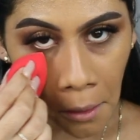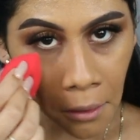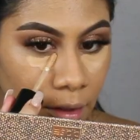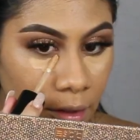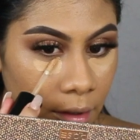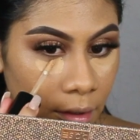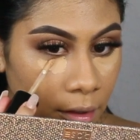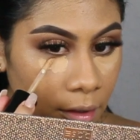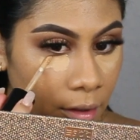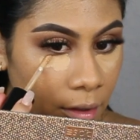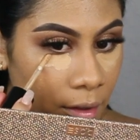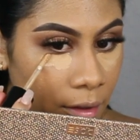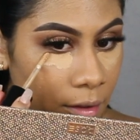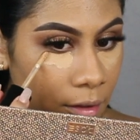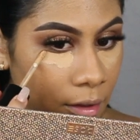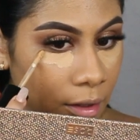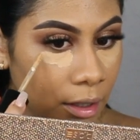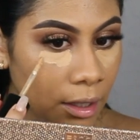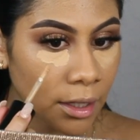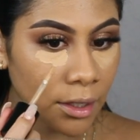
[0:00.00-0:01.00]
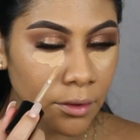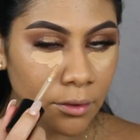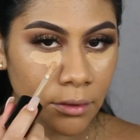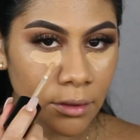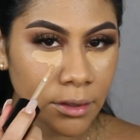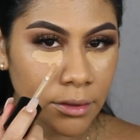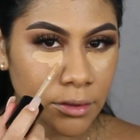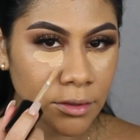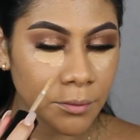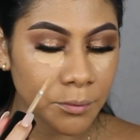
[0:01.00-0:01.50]
And I don't
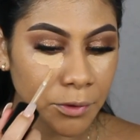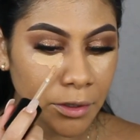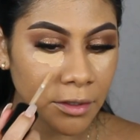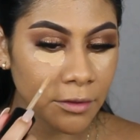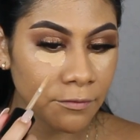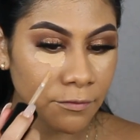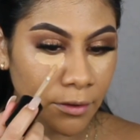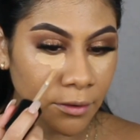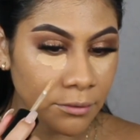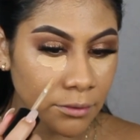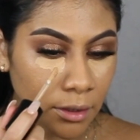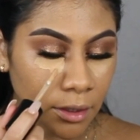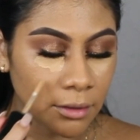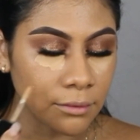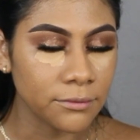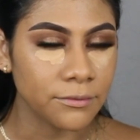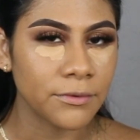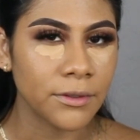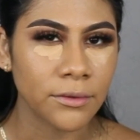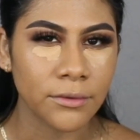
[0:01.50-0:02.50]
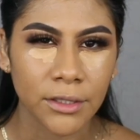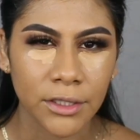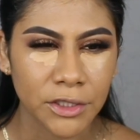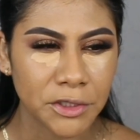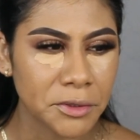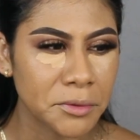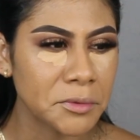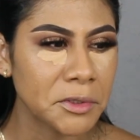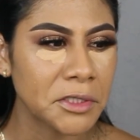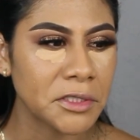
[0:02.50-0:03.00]
like to bring
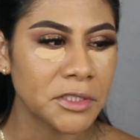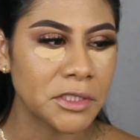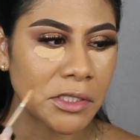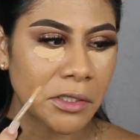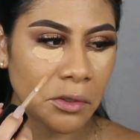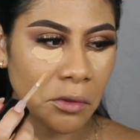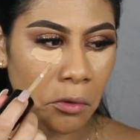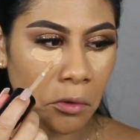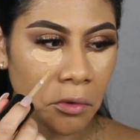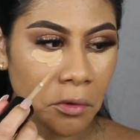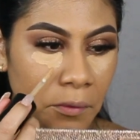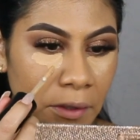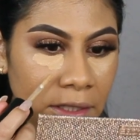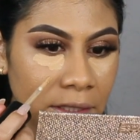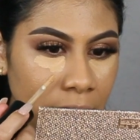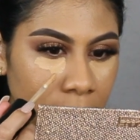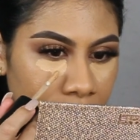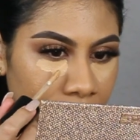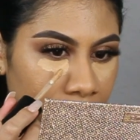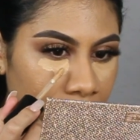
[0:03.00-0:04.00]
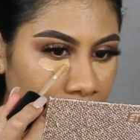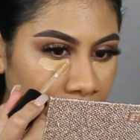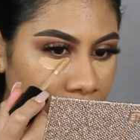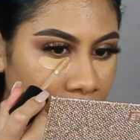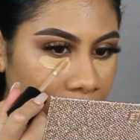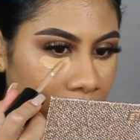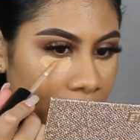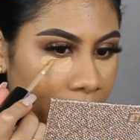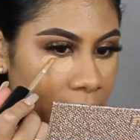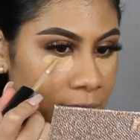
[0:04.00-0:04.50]
foundation concealer all the way down
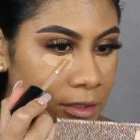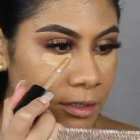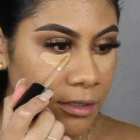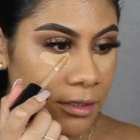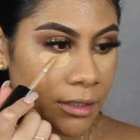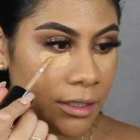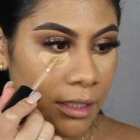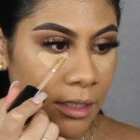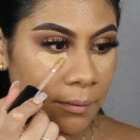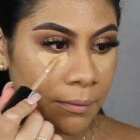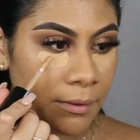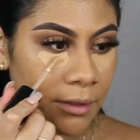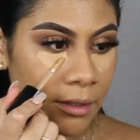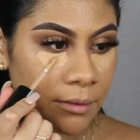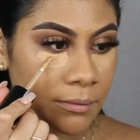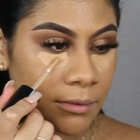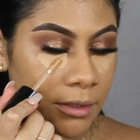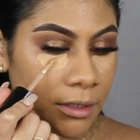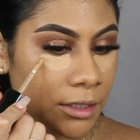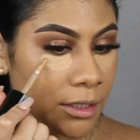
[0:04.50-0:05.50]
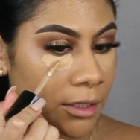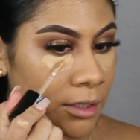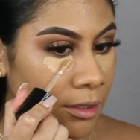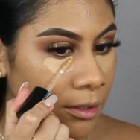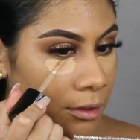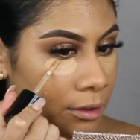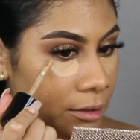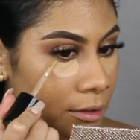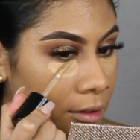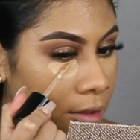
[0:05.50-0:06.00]
here. Kind of just keep it up to
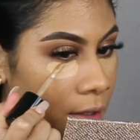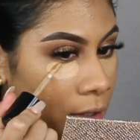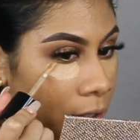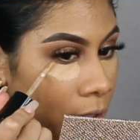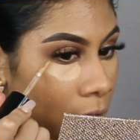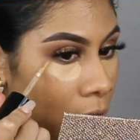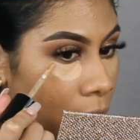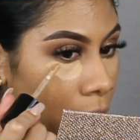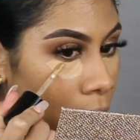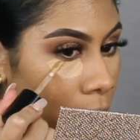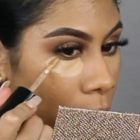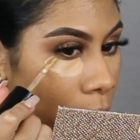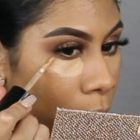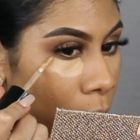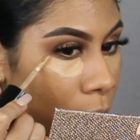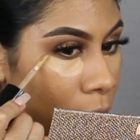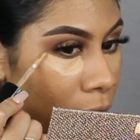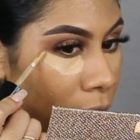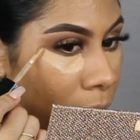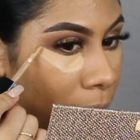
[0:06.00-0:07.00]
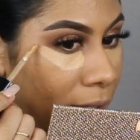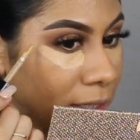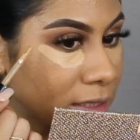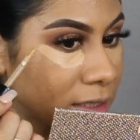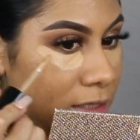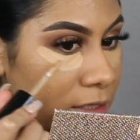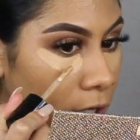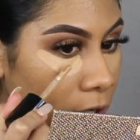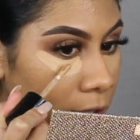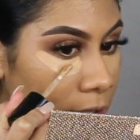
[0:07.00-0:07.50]
here where my
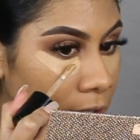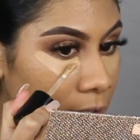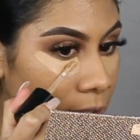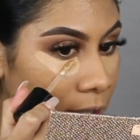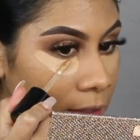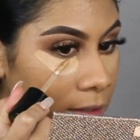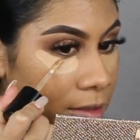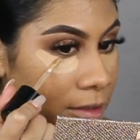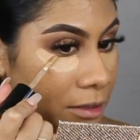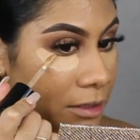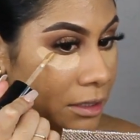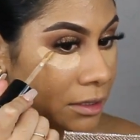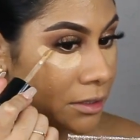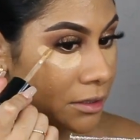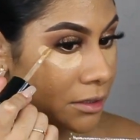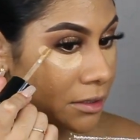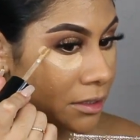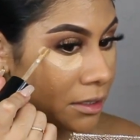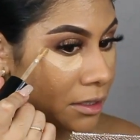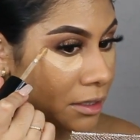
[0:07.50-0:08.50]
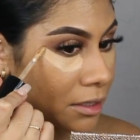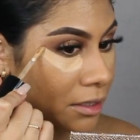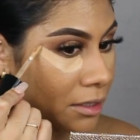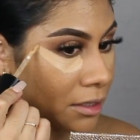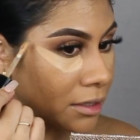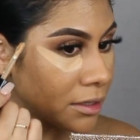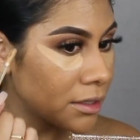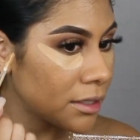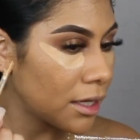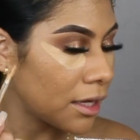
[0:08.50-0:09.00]
socket kind of sinks
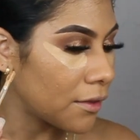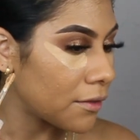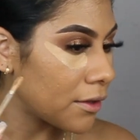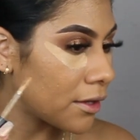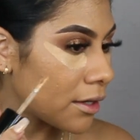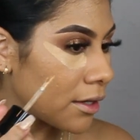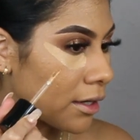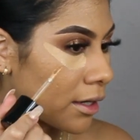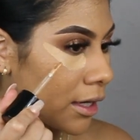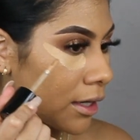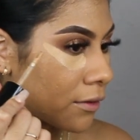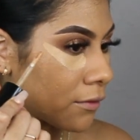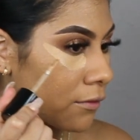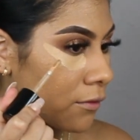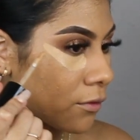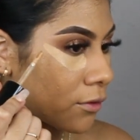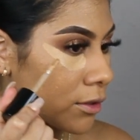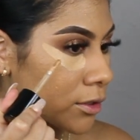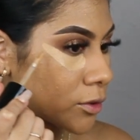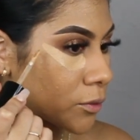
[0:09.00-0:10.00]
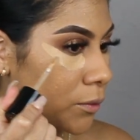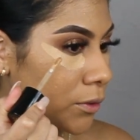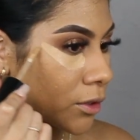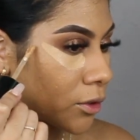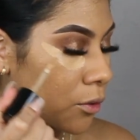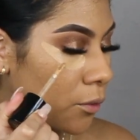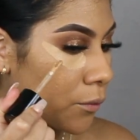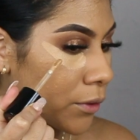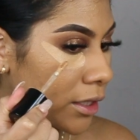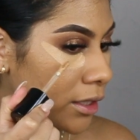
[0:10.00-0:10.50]
in. And then of course when
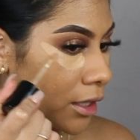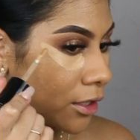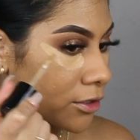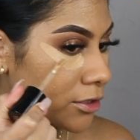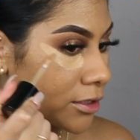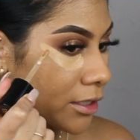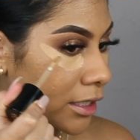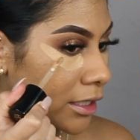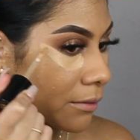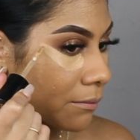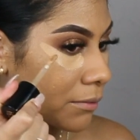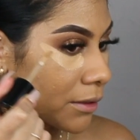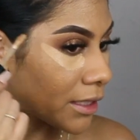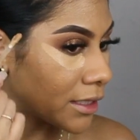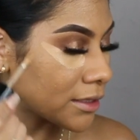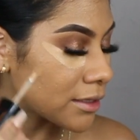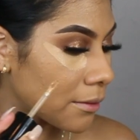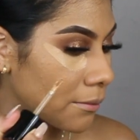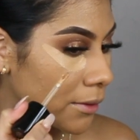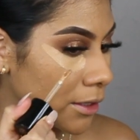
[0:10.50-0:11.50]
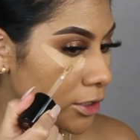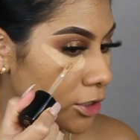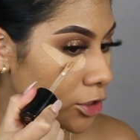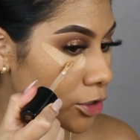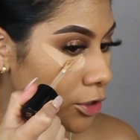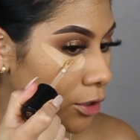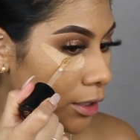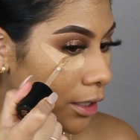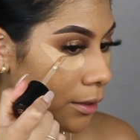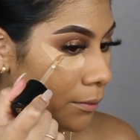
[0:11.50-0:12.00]
no wing liner is taking place, I make
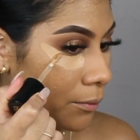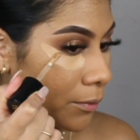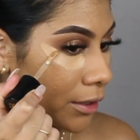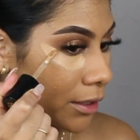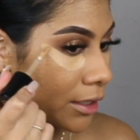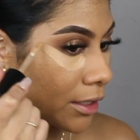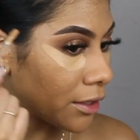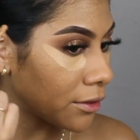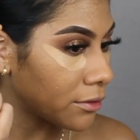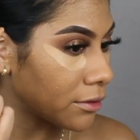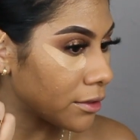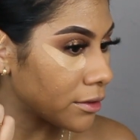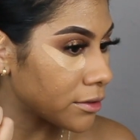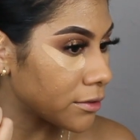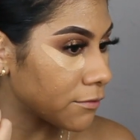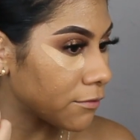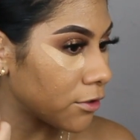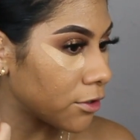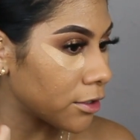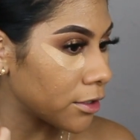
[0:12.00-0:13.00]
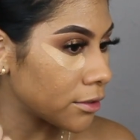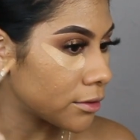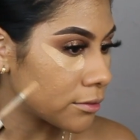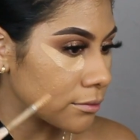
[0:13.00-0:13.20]
sure I bring it out this far.